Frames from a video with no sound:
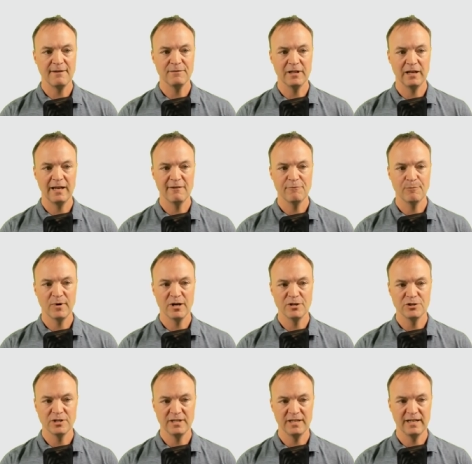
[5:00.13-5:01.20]
I have the left
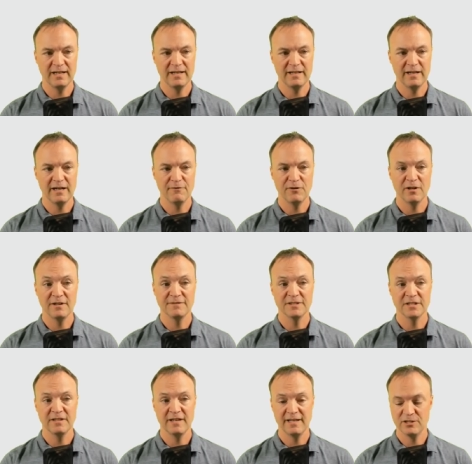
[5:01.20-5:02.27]
margin and then I've all of a
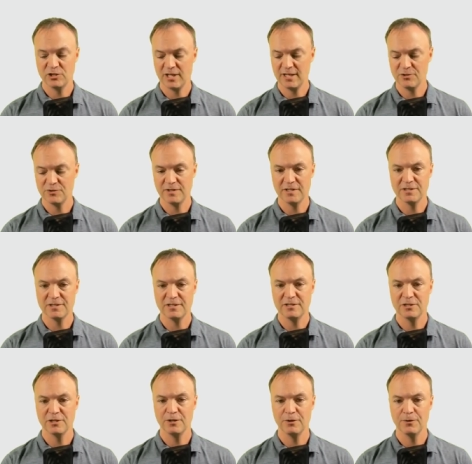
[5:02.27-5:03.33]
sudden I change this to
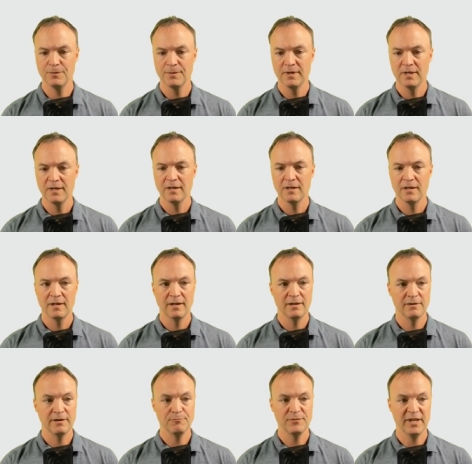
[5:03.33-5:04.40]
2.
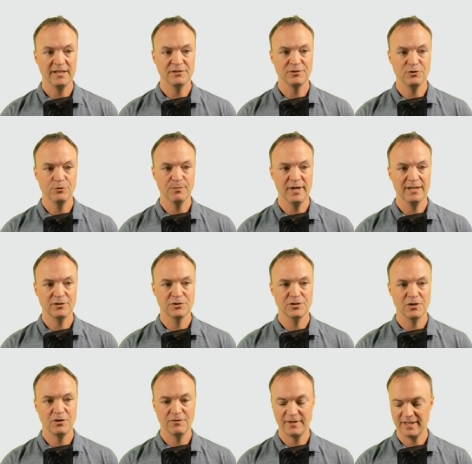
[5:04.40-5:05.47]
Oh, that's too much.
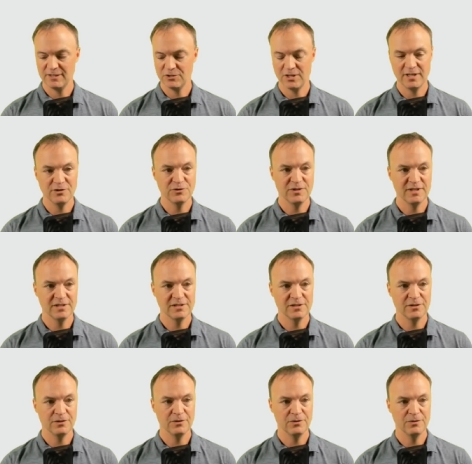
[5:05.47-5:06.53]
So if I change this
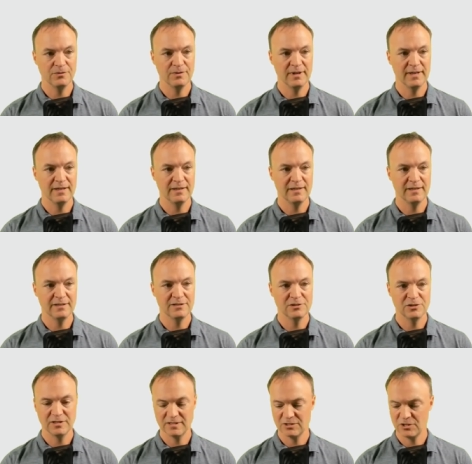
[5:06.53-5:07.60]
to, let's
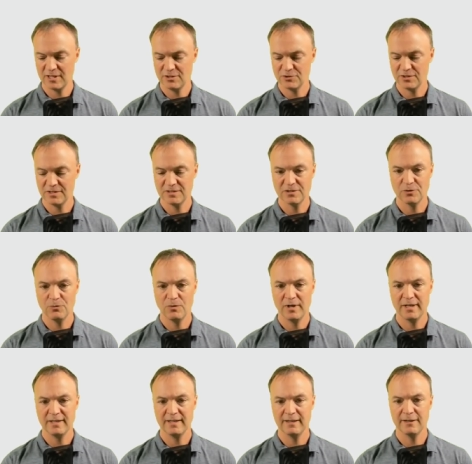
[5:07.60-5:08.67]
just change this to
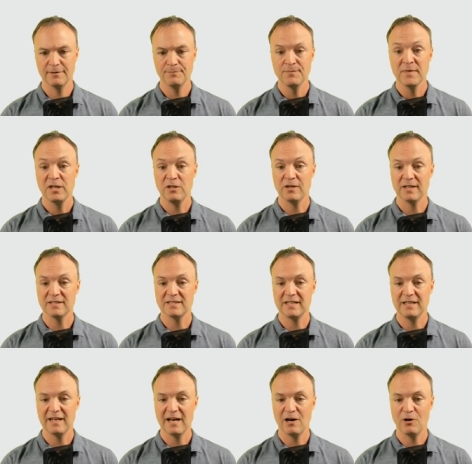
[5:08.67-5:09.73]
1 here. You can
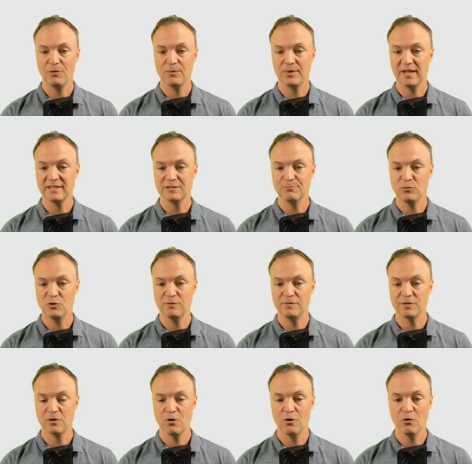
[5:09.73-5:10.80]
see now it's
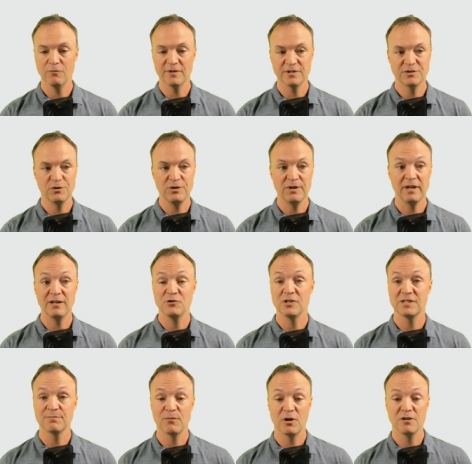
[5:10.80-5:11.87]
moved over. So you can
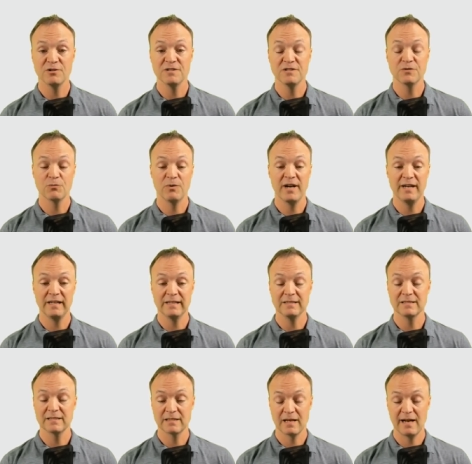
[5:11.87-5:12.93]
adjust margins right
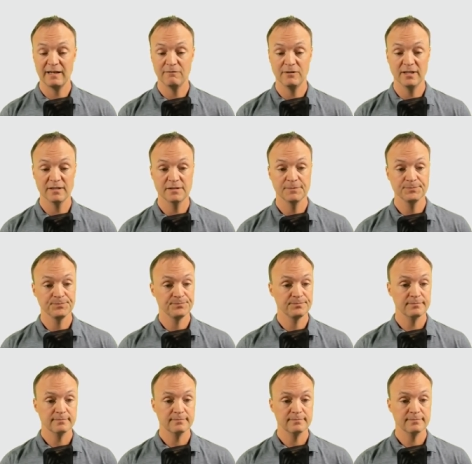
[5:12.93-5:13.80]
inside of this.